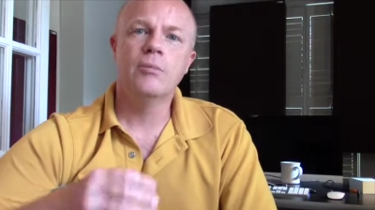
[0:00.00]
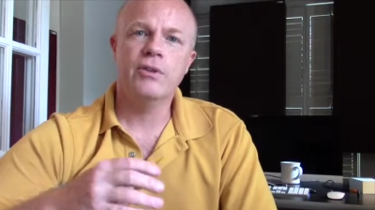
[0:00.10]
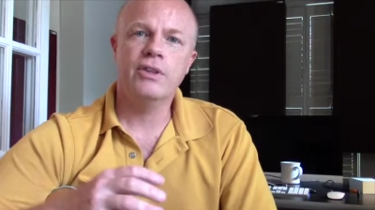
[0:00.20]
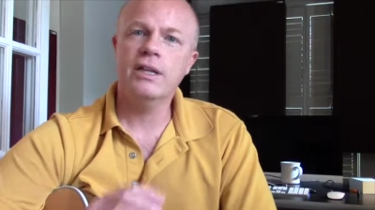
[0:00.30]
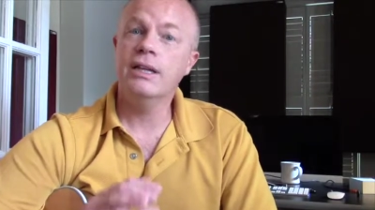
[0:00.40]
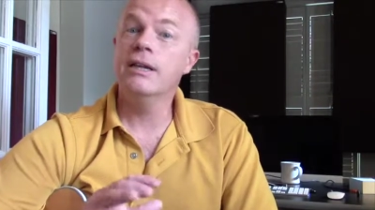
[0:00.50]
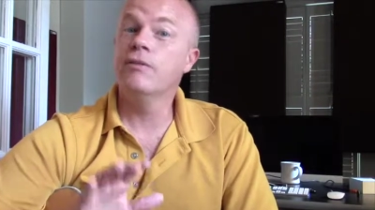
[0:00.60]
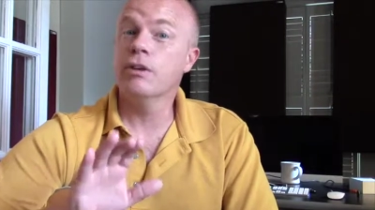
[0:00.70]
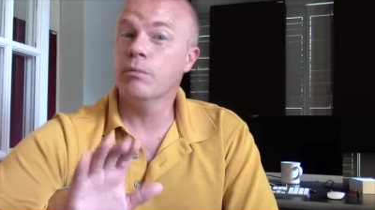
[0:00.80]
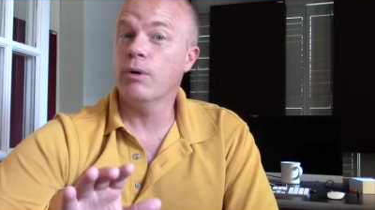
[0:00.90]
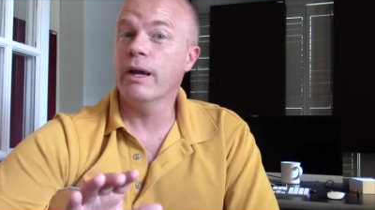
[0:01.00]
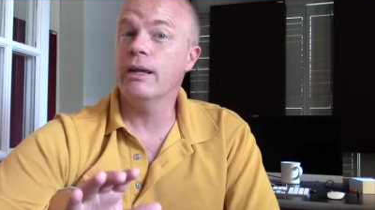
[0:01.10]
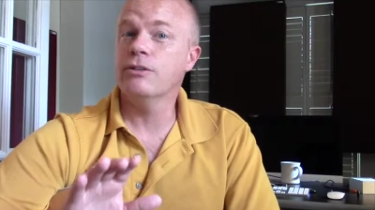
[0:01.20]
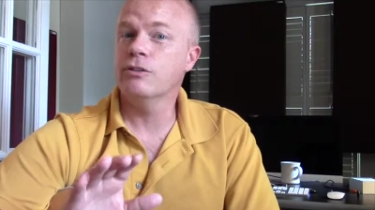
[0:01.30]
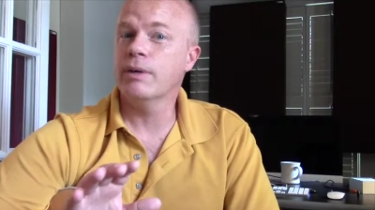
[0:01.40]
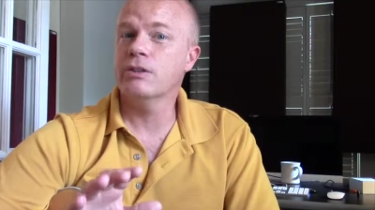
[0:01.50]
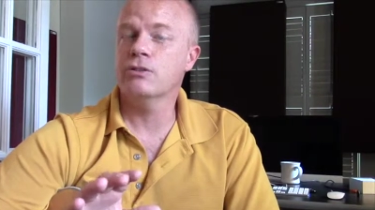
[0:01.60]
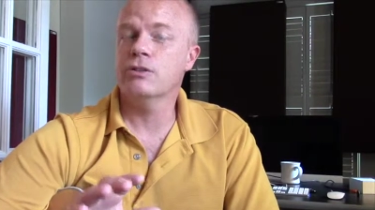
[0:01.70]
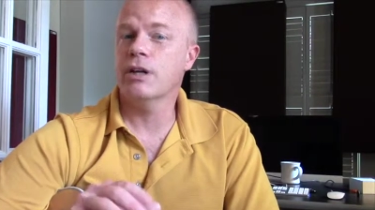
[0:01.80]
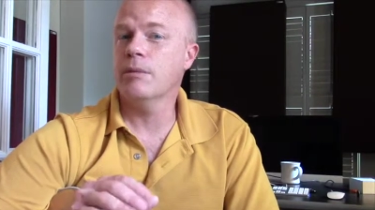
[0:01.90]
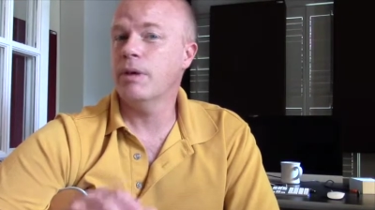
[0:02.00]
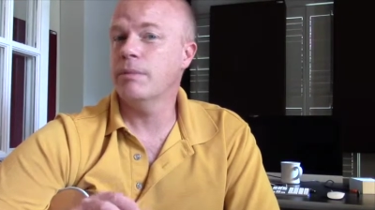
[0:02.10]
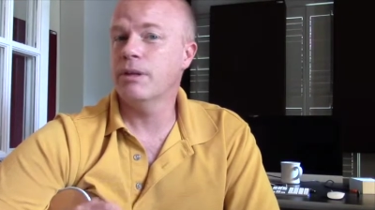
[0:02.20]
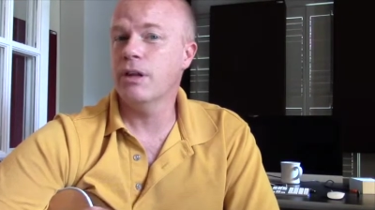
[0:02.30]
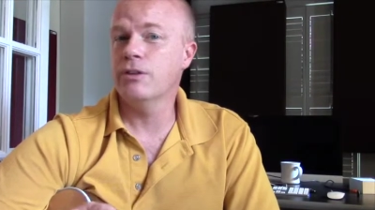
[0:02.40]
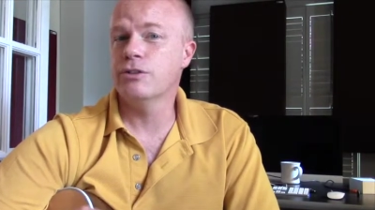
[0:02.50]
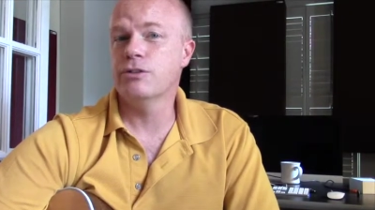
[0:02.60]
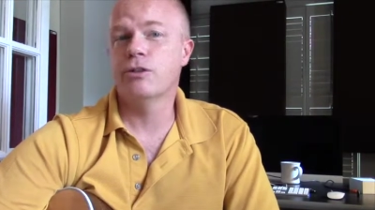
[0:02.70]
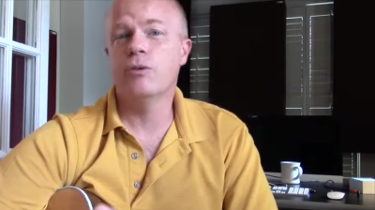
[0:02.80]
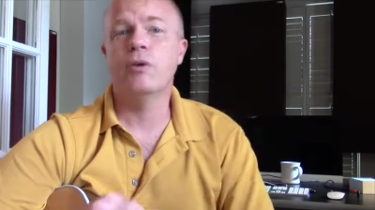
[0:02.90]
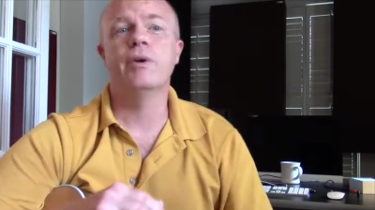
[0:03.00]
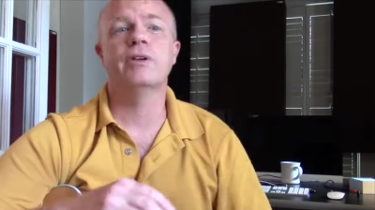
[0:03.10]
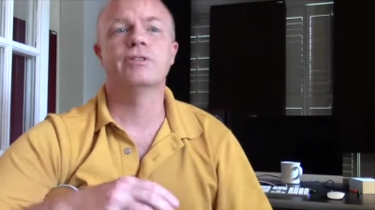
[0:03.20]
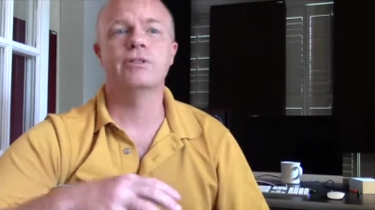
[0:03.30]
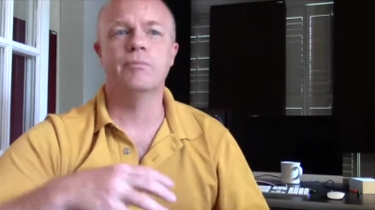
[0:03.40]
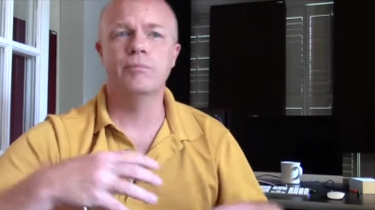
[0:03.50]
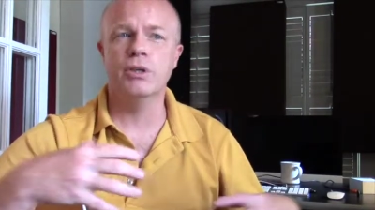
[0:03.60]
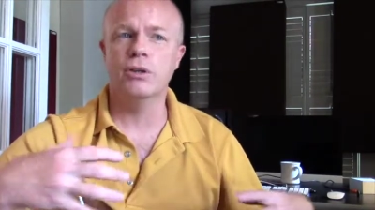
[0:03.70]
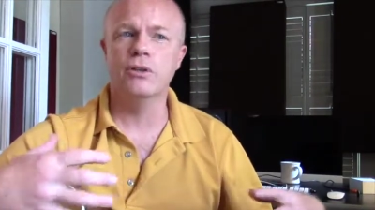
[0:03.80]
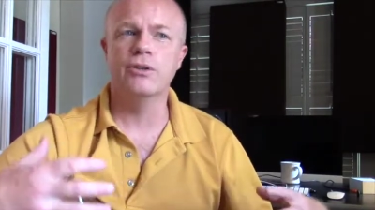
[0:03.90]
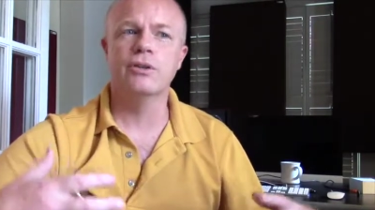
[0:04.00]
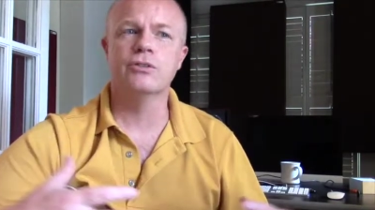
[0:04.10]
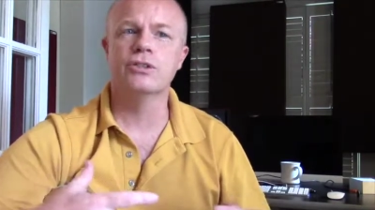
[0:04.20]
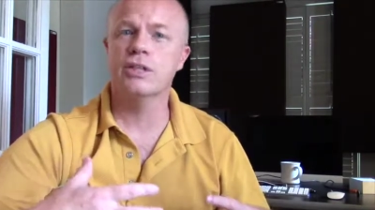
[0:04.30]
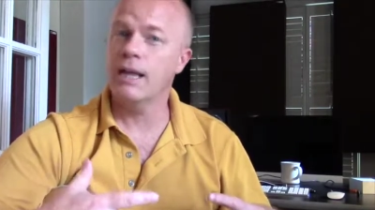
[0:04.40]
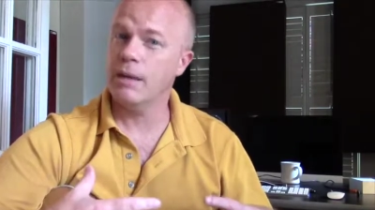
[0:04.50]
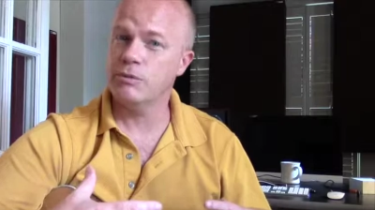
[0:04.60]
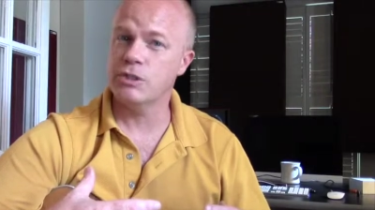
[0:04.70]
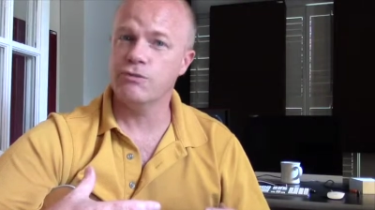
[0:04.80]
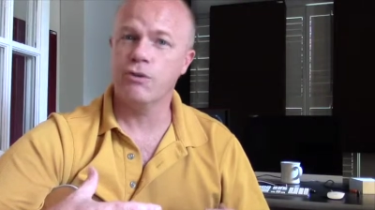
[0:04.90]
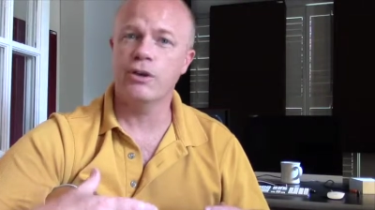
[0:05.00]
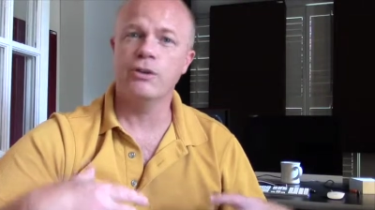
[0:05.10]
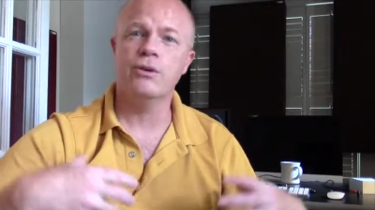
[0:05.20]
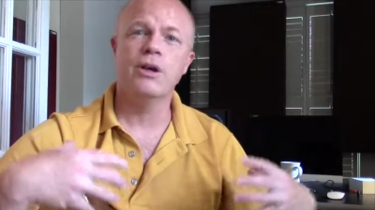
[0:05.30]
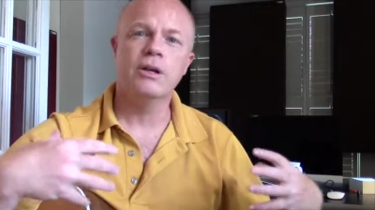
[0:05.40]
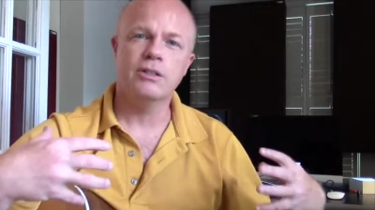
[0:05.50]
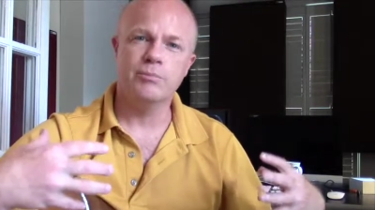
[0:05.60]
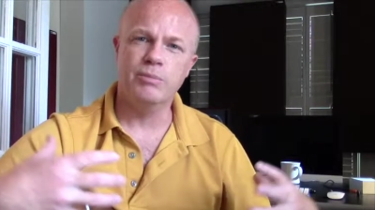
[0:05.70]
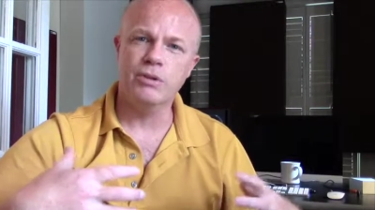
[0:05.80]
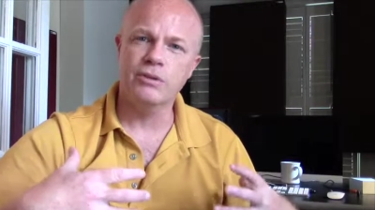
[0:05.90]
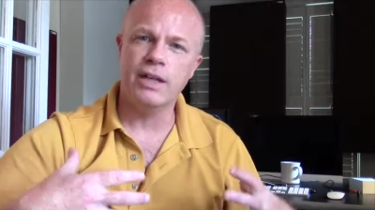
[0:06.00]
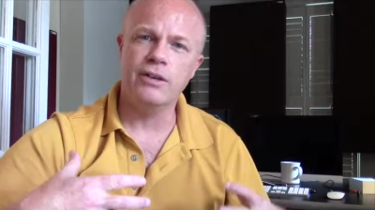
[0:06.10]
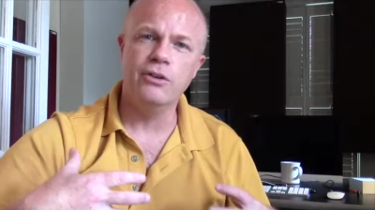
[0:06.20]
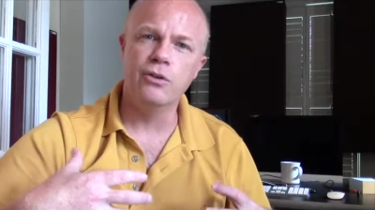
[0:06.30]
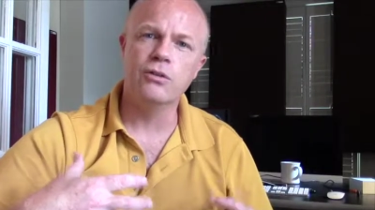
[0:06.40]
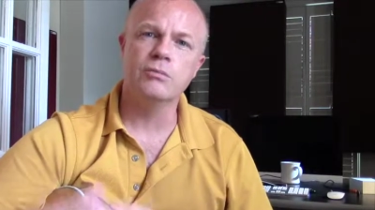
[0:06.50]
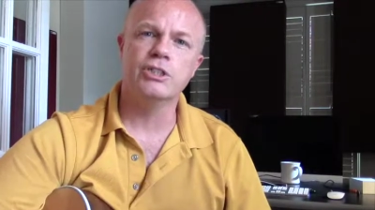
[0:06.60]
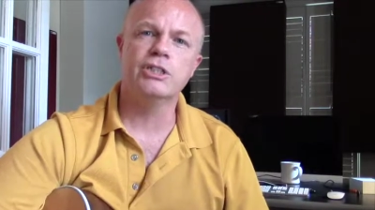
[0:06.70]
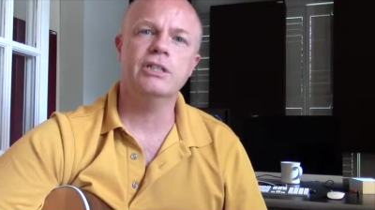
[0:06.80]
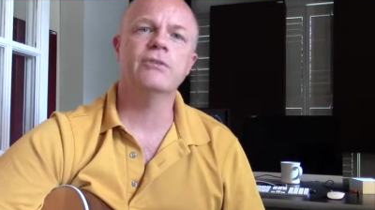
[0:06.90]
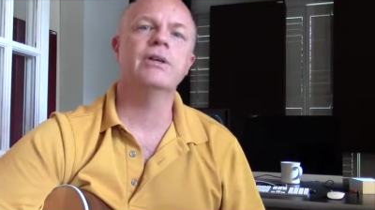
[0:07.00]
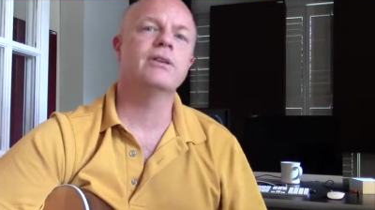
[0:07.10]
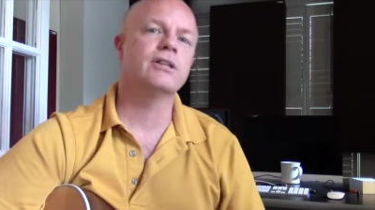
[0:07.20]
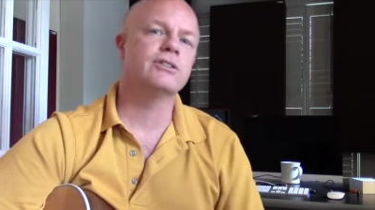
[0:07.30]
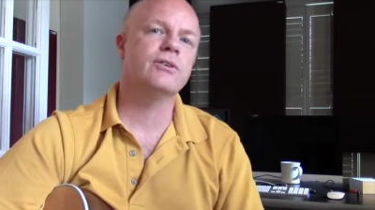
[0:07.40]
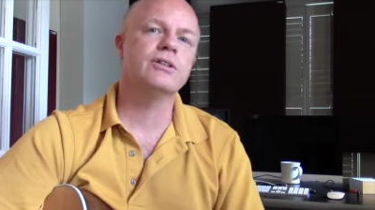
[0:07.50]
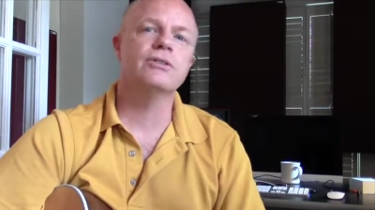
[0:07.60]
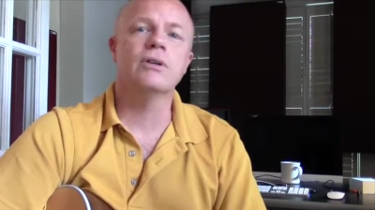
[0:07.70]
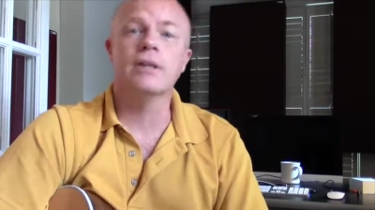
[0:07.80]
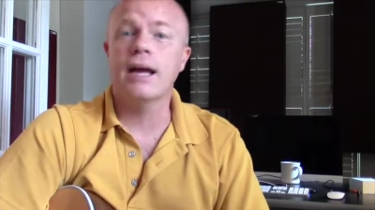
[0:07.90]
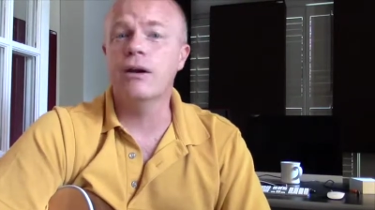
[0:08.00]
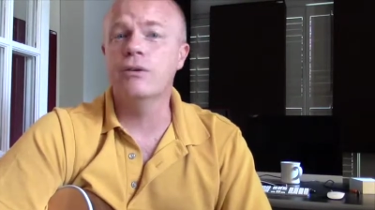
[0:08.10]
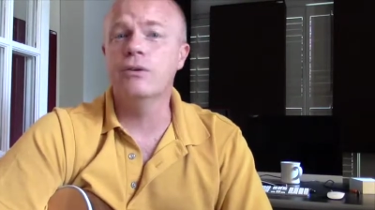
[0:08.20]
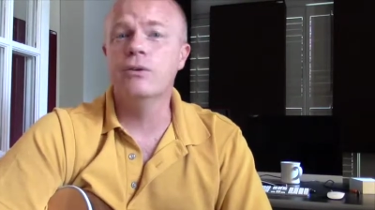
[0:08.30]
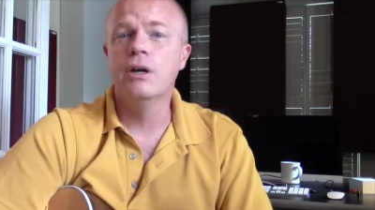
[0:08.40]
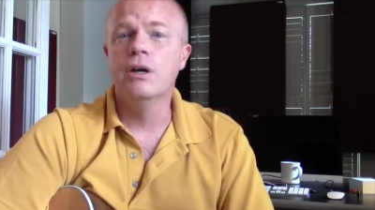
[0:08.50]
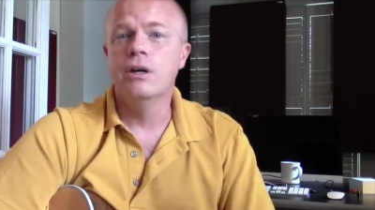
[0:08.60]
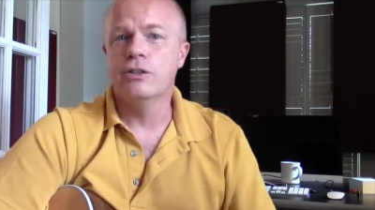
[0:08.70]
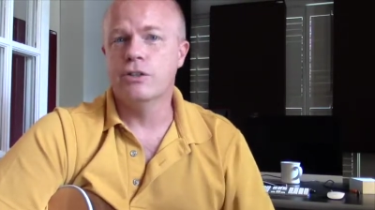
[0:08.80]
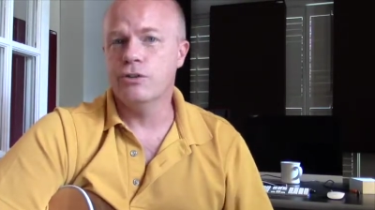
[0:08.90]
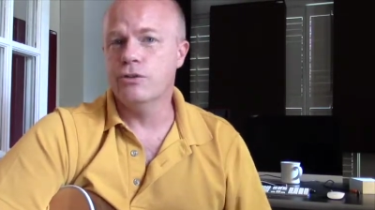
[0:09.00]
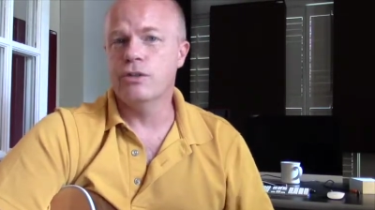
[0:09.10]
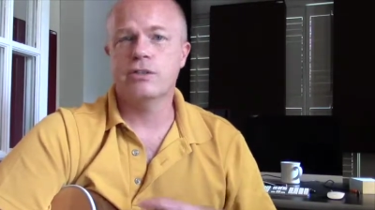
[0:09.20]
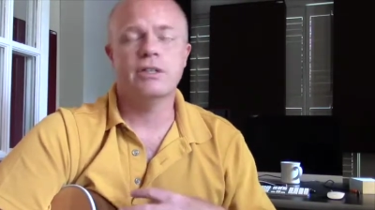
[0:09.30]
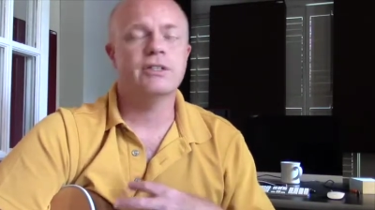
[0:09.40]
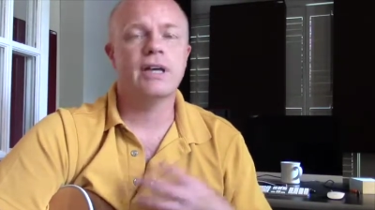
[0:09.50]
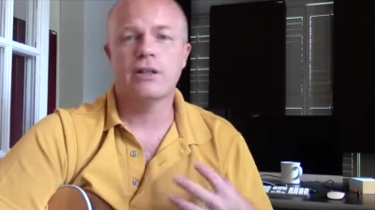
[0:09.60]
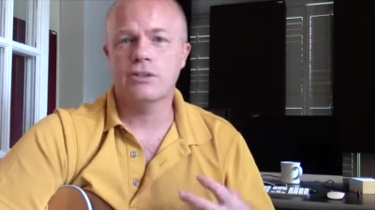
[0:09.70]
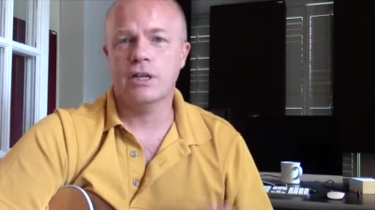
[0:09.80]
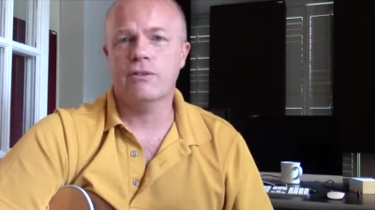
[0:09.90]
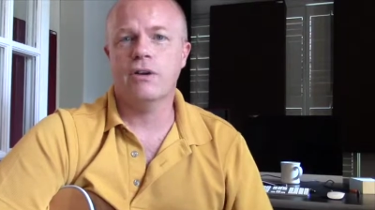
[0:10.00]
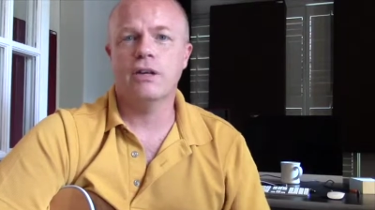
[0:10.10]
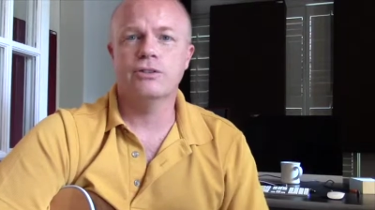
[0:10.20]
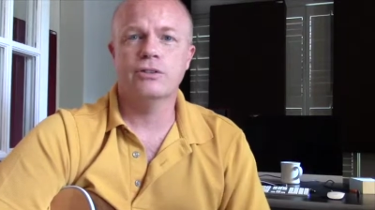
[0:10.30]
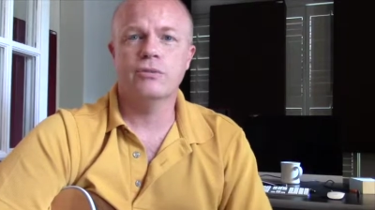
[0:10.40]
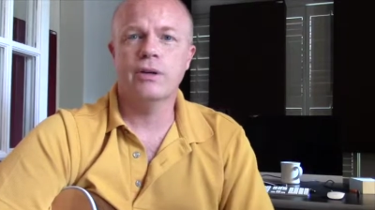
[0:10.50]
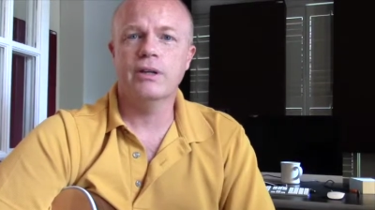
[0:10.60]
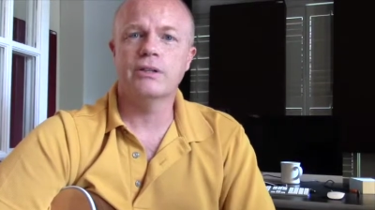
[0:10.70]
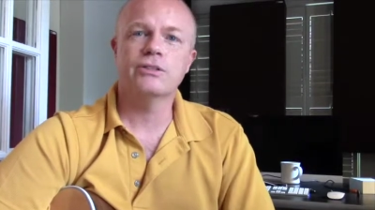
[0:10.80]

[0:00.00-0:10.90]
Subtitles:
but then give your brain some extra time, maybe another 2 or 3 weeks, to build those synapses for you, to build that neural machinery that's going to allow you to do these things outside of conscious awareness.